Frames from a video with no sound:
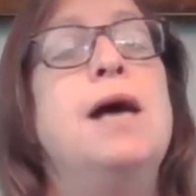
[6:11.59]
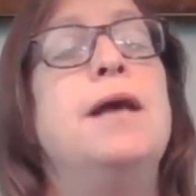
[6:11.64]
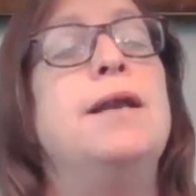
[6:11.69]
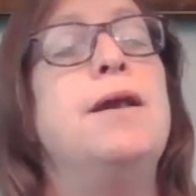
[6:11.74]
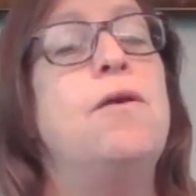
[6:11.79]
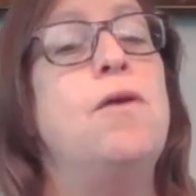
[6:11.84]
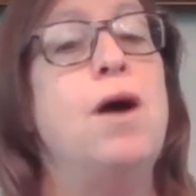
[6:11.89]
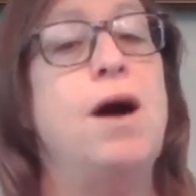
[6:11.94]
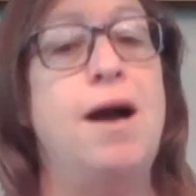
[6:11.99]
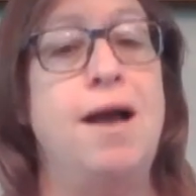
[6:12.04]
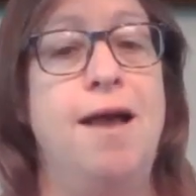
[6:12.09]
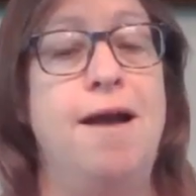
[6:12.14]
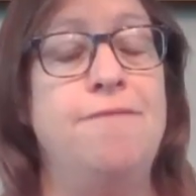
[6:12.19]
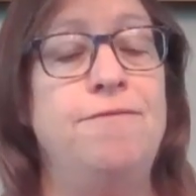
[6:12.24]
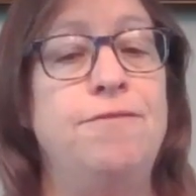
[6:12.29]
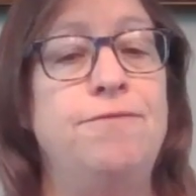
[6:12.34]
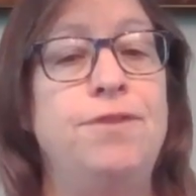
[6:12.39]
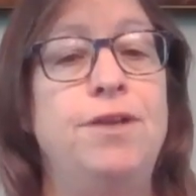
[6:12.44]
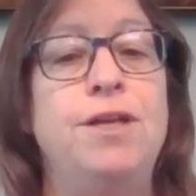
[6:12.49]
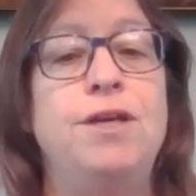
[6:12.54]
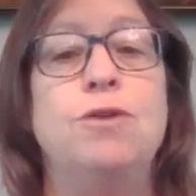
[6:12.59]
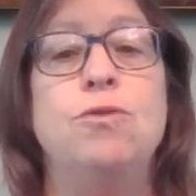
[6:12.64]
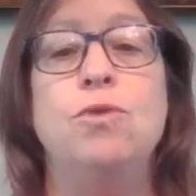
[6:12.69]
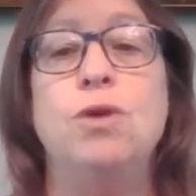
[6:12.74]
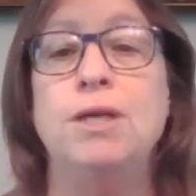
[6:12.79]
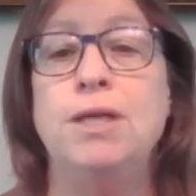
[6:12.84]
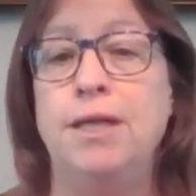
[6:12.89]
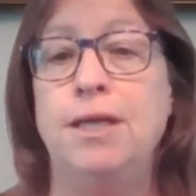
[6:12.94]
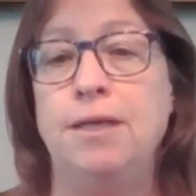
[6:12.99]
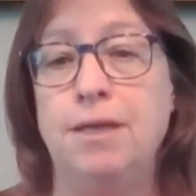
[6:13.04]
Now, I have a video
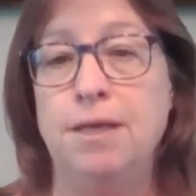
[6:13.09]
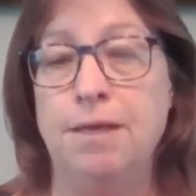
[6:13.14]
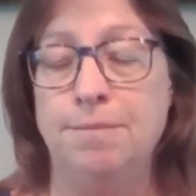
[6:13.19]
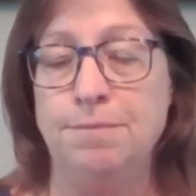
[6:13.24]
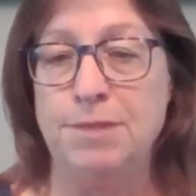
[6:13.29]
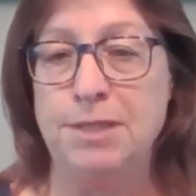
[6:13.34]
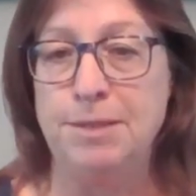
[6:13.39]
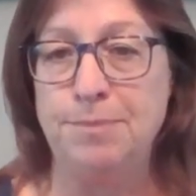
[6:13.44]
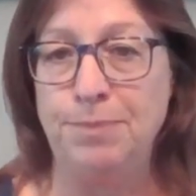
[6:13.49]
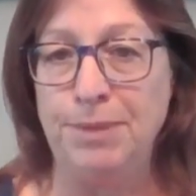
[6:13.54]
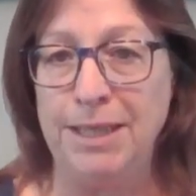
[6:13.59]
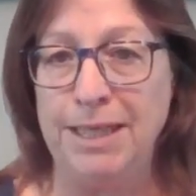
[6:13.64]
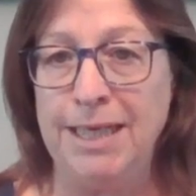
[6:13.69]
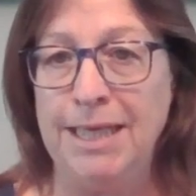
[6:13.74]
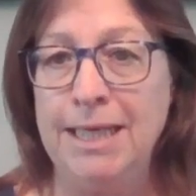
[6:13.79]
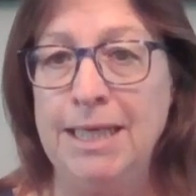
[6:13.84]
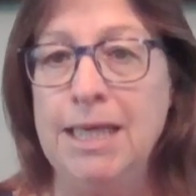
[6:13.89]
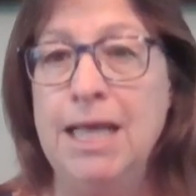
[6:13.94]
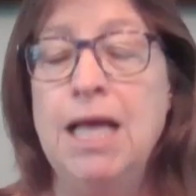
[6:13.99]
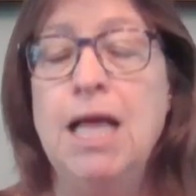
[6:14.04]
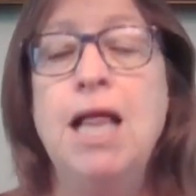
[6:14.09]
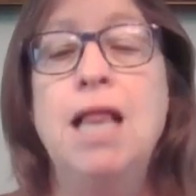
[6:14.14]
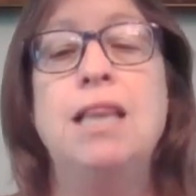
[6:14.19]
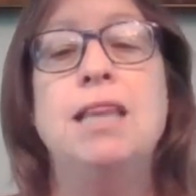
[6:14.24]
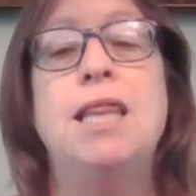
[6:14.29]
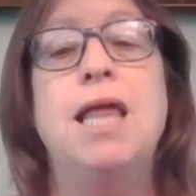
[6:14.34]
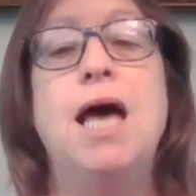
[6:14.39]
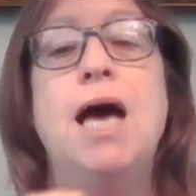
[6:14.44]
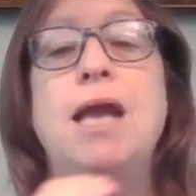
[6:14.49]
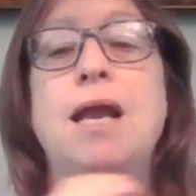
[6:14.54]
on income splitting
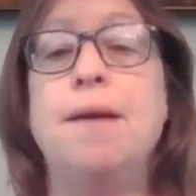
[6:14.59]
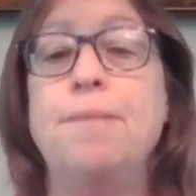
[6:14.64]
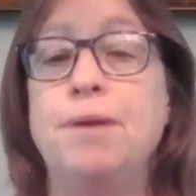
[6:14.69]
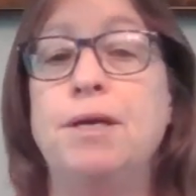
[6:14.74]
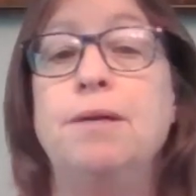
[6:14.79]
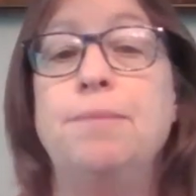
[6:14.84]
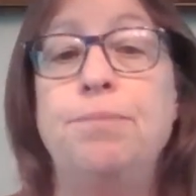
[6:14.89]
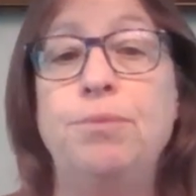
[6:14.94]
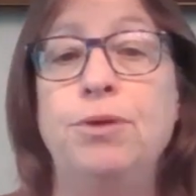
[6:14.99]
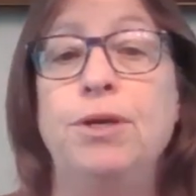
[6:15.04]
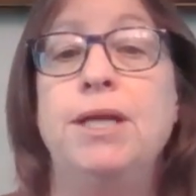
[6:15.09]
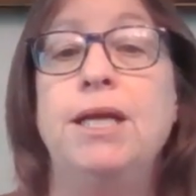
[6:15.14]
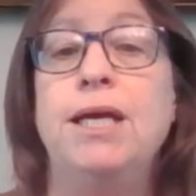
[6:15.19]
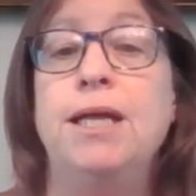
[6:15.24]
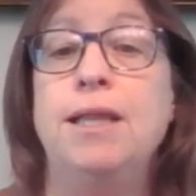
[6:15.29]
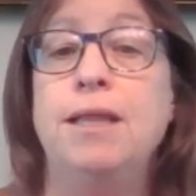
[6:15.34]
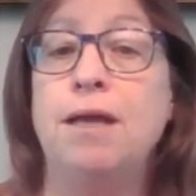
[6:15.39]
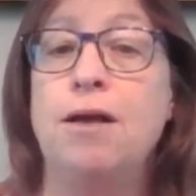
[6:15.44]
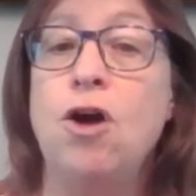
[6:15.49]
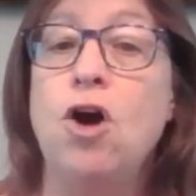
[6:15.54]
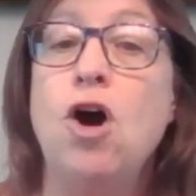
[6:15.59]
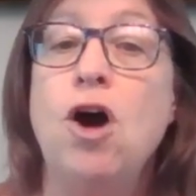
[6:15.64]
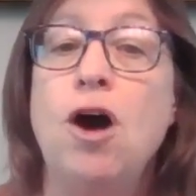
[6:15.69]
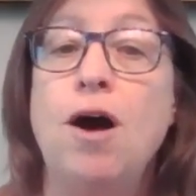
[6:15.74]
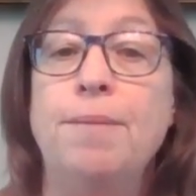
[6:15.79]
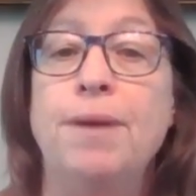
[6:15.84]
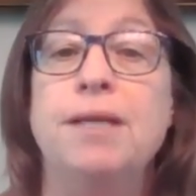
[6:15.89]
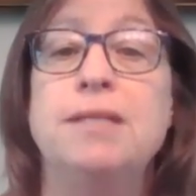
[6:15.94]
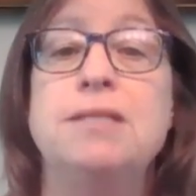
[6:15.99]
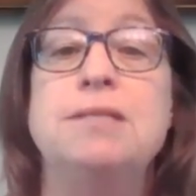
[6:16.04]
that I'm going to put in the
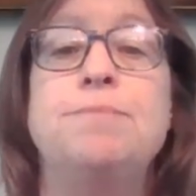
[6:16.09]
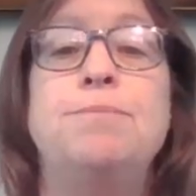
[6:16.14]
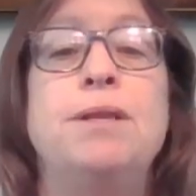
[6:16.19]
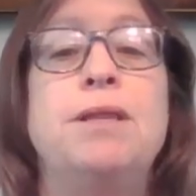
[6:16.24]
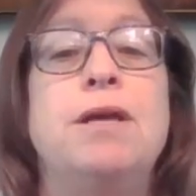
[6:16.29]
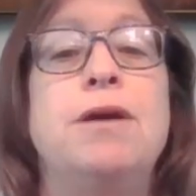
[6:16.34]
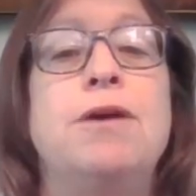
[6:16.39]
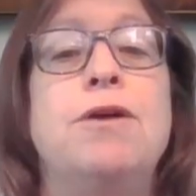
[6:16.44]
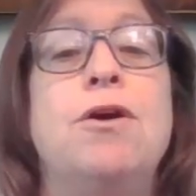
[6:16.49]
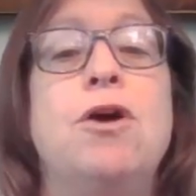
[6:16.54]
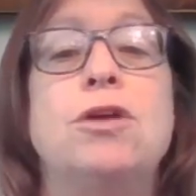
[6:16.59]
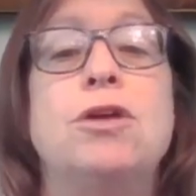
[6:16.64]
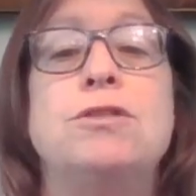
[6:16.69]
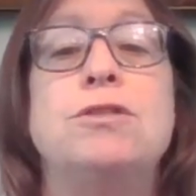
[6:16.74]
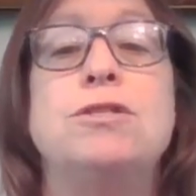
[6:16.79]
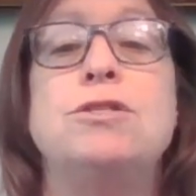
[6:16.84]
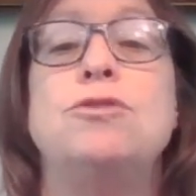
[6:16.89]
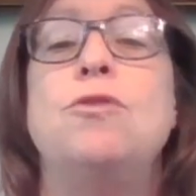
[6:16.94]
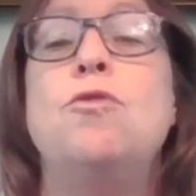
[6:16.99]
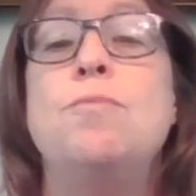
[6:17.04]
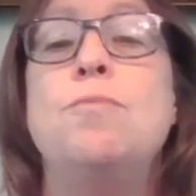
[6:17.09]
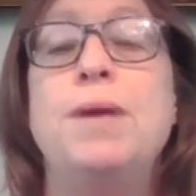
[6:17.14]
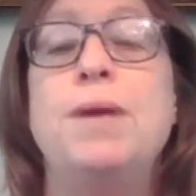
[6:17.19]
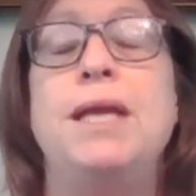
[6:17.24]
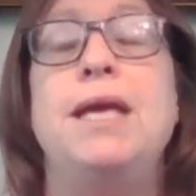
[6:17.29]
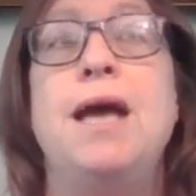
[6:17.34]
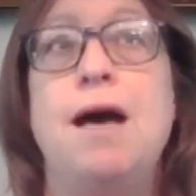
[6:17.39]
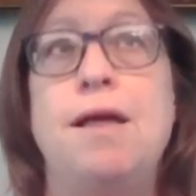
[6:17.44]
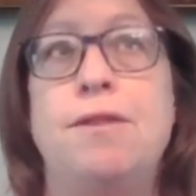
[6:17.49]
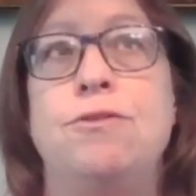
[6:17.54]
comments, but there are so
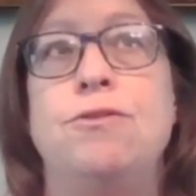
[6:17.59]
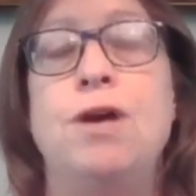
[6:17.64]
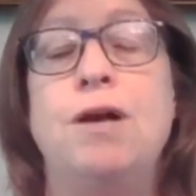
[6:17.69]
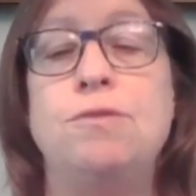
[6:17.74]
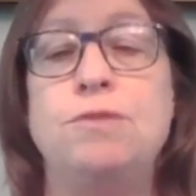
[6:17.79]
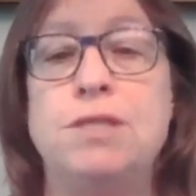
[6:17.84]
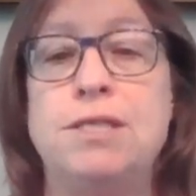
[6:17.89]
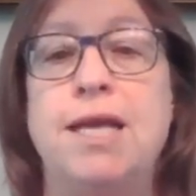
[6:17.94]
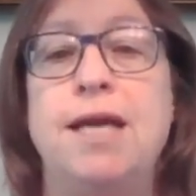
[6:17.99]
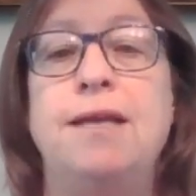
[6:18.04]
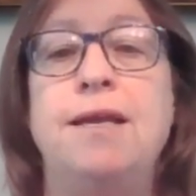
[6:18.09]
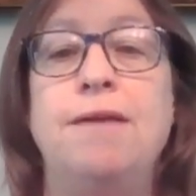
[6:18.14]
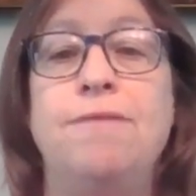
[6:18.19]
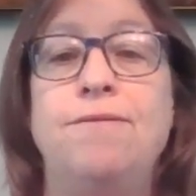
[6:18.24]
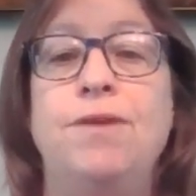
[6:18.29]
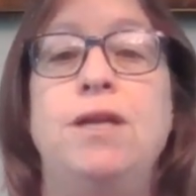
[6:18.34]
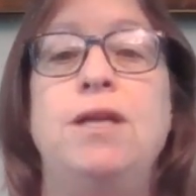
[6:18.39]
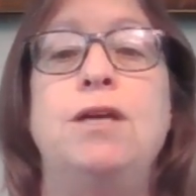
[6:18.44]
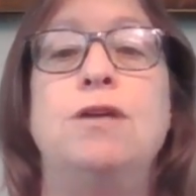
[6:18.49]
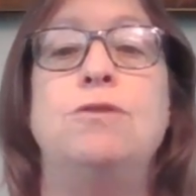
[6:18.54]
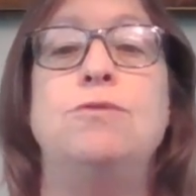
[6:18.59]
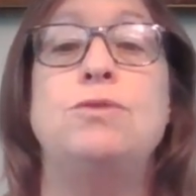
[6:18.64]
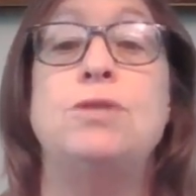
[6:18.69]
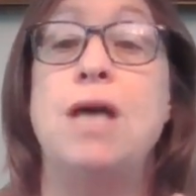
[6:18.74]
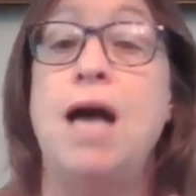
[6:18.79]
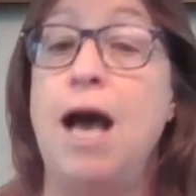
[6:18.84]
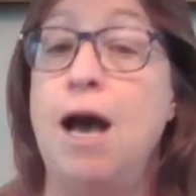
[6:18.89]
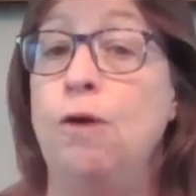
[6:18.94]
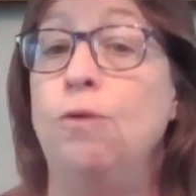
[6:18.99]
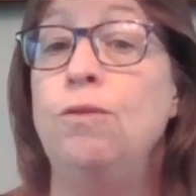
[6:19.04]
many other outstanding videos
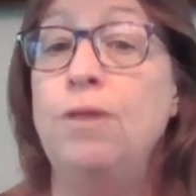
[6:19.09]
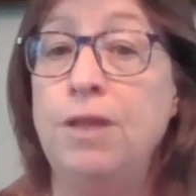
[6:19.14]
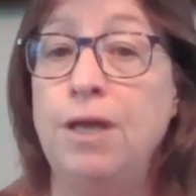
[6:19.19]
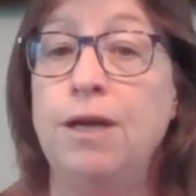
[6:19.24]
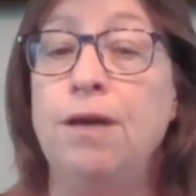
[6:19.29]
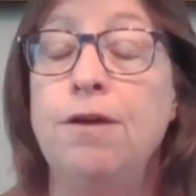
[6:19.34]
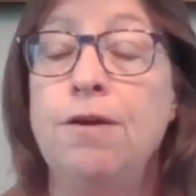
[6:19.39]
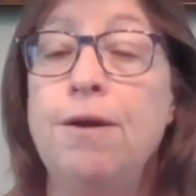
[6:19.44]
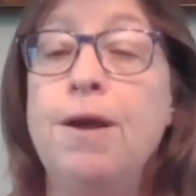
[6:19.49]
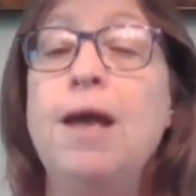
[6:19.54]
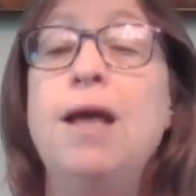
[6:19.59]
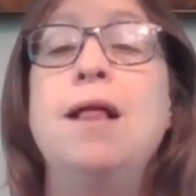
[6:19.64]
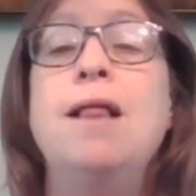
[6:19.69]
out there